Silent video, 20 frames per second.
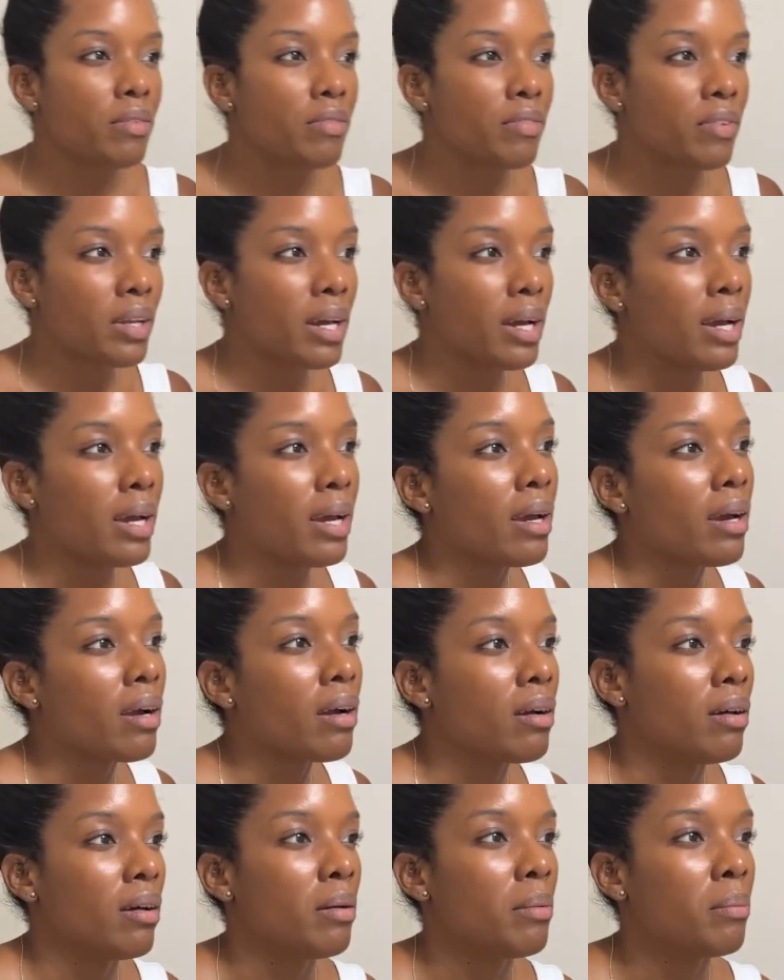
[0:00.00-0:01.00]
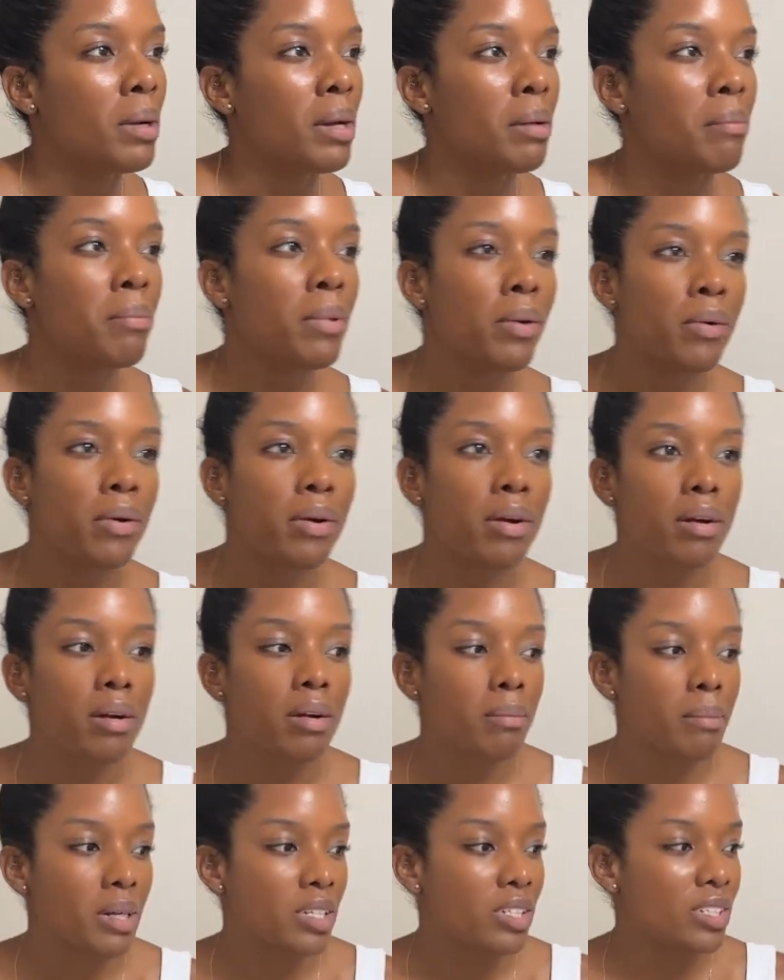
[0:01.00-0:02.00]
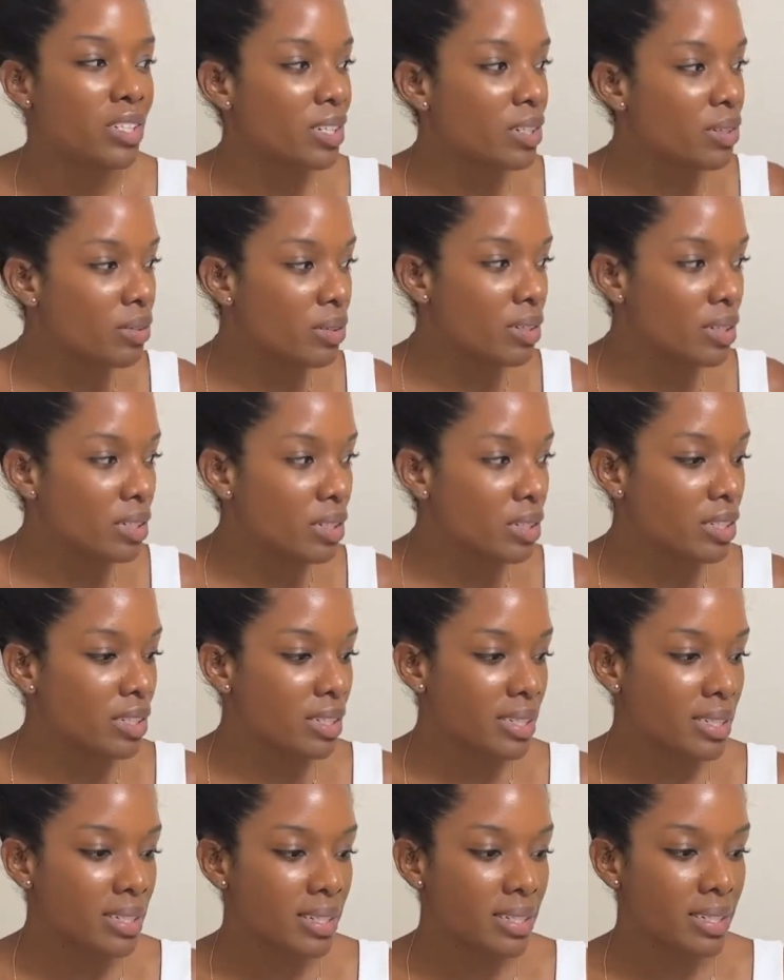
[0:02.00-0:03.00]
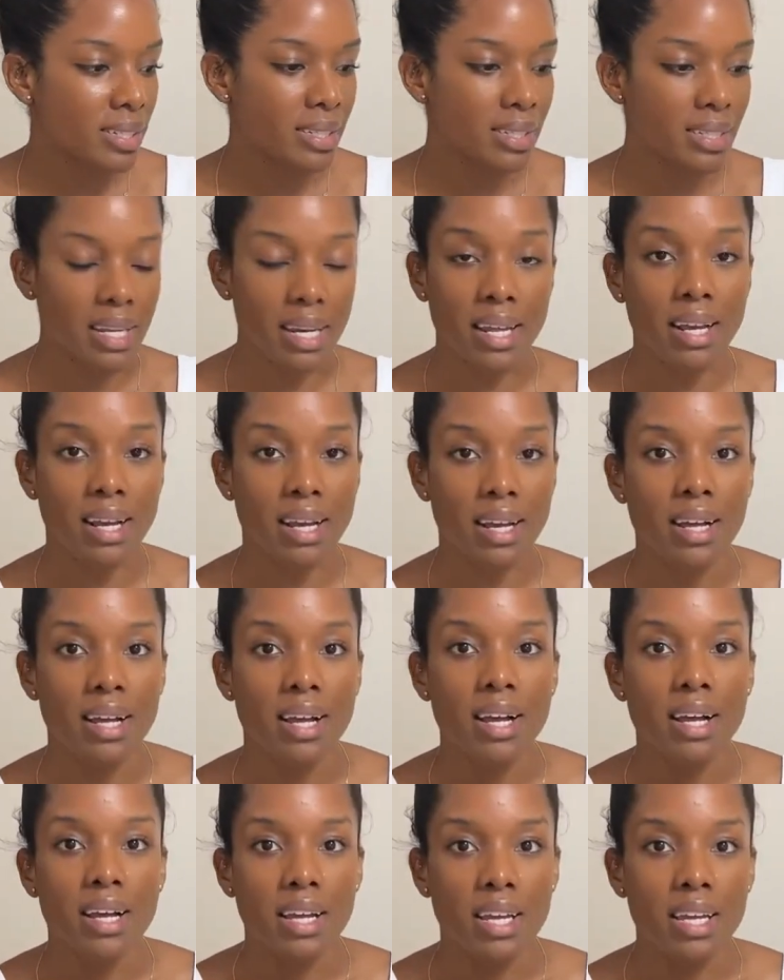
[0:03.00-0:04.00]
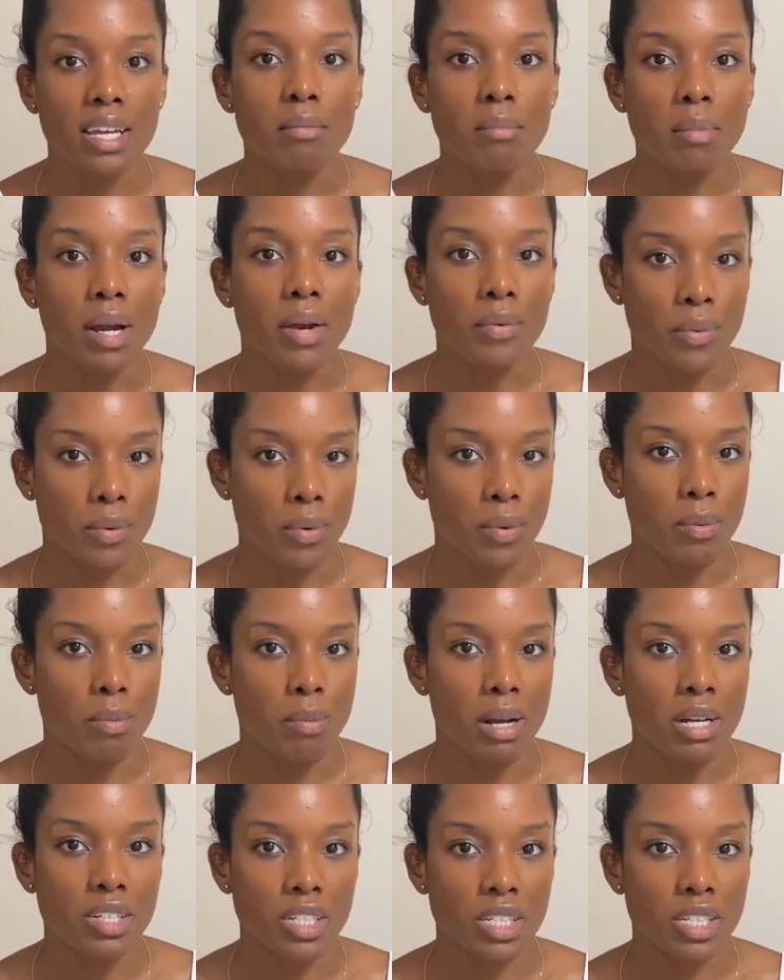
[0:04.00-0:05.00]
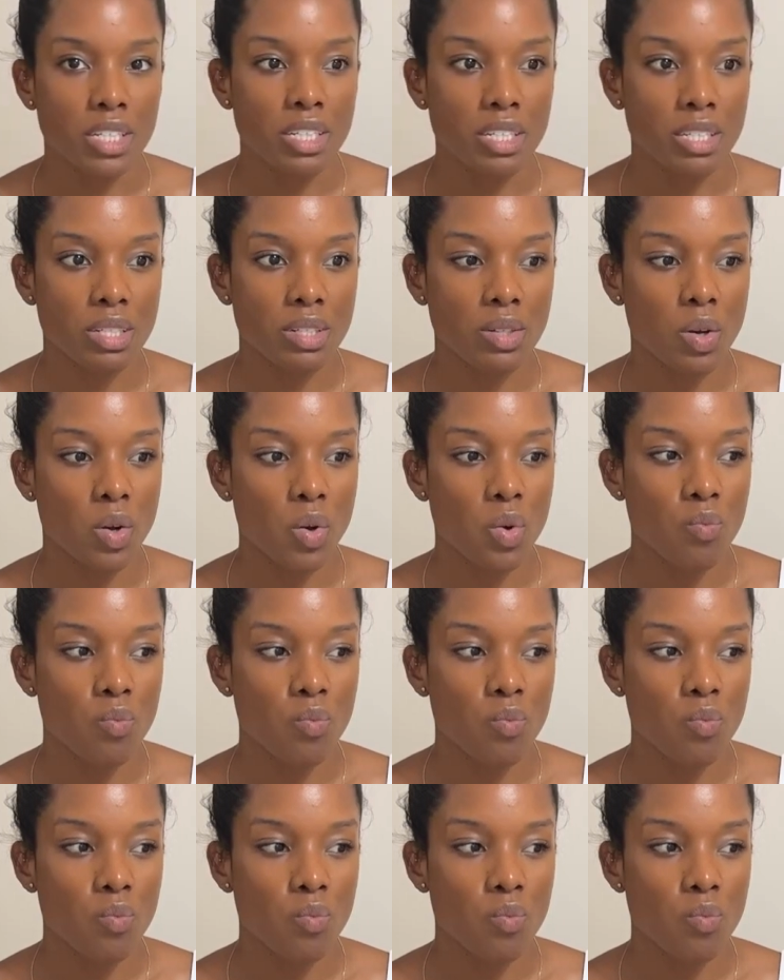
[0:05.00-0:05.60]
for like my mirror, my general just aesthetic in my room, I just